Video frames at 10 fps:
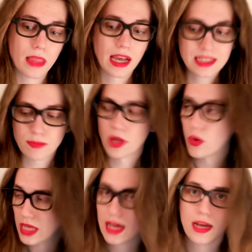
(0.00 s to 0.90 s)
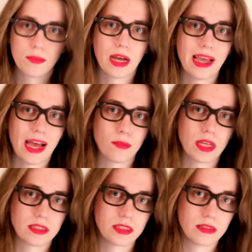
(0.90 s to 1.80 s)
Except, no, yeah, I am.
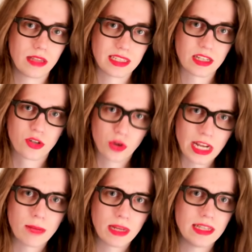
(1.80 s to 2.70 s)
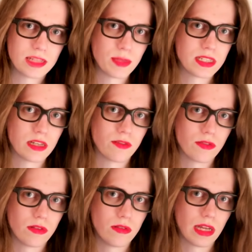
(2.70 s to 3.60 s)
That's incredibly
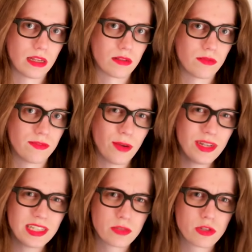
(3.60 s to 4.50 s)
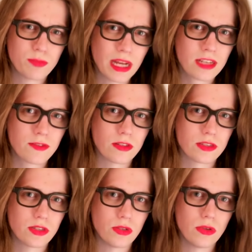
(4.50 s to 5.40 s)
dismissive and very disrespectful
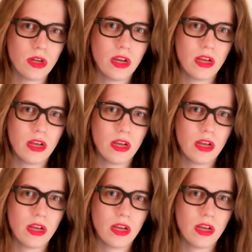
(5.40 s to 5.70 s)
to